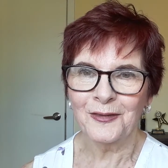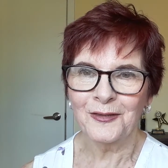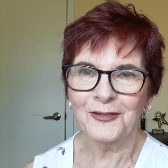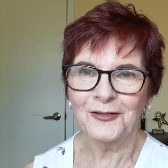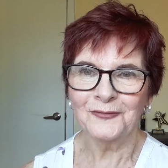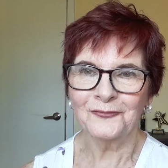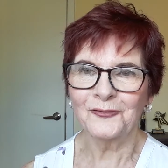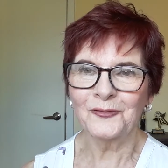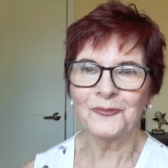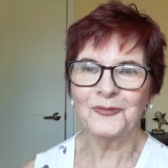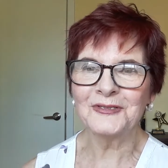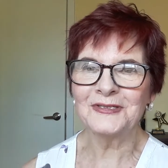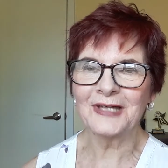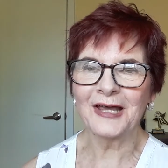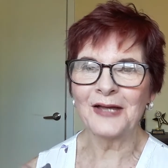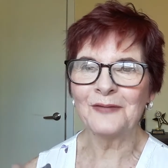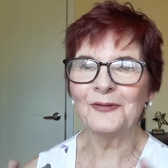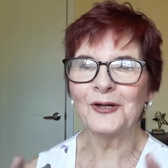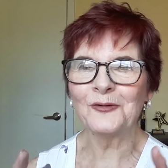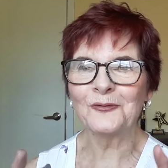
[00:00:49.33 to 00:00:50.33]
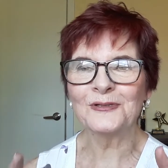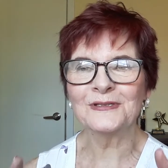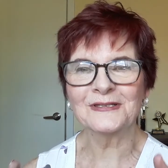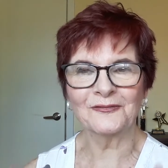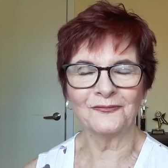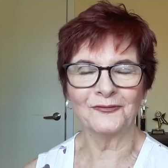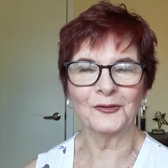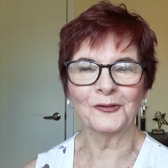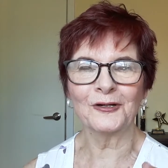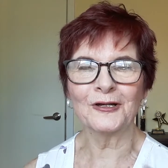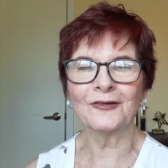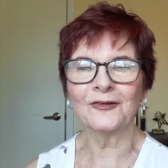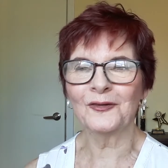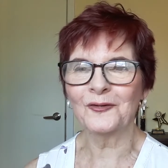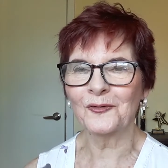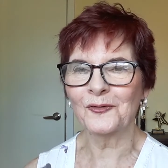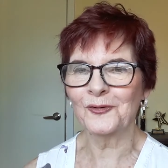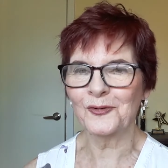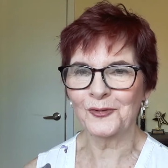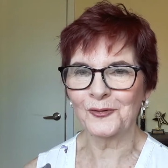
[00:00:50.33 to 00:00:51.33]
From the time I was a very
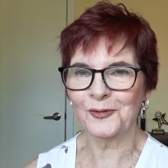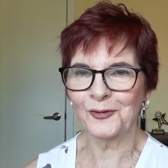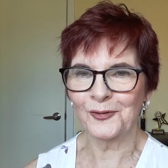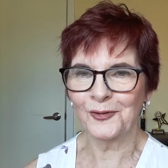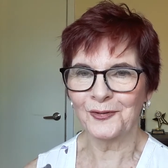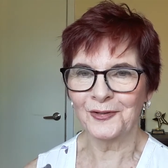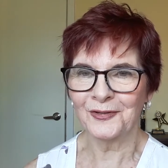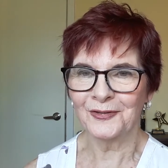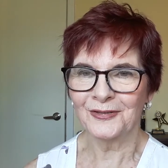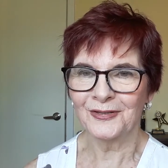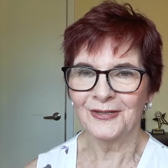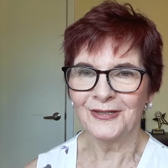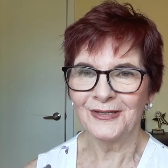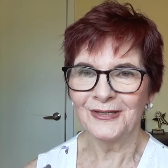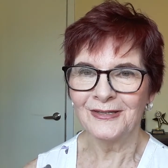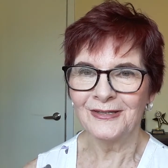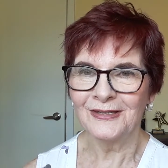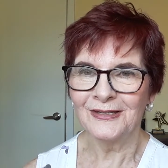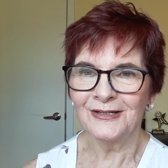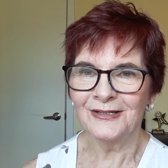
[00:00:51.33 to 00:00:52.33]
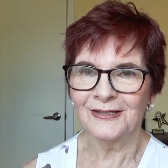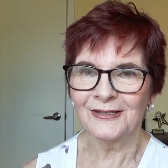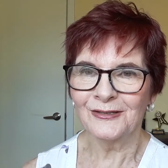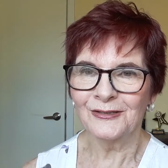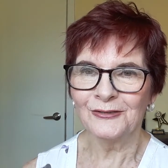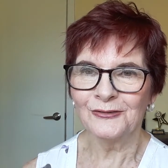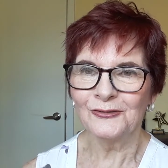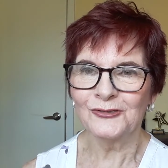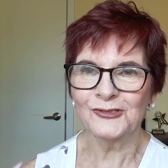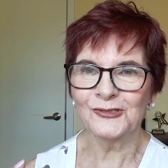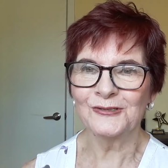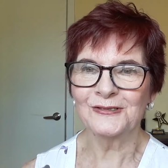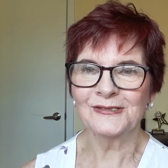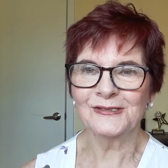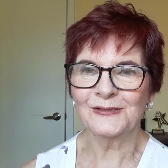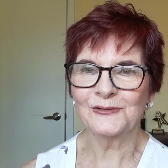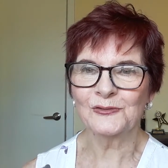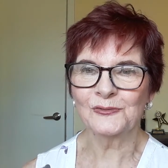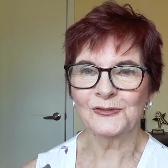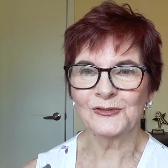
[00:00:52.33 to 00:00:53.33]
little girl,
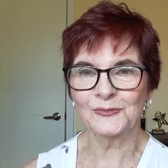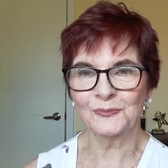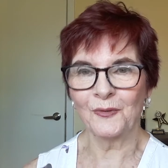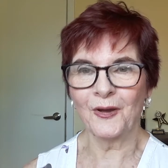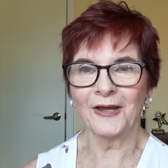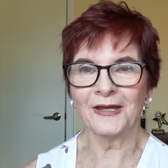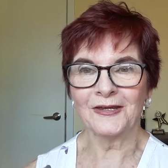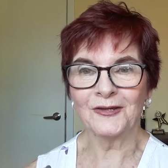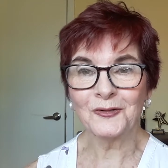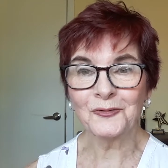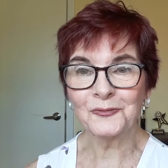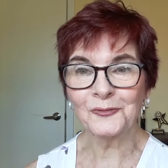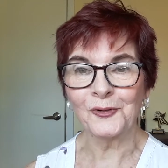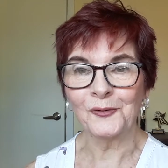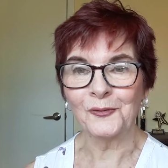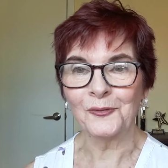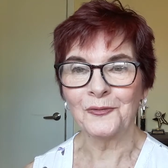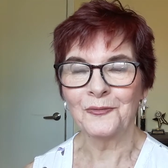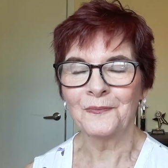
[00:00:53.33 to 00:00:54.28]
Jesus was my hero.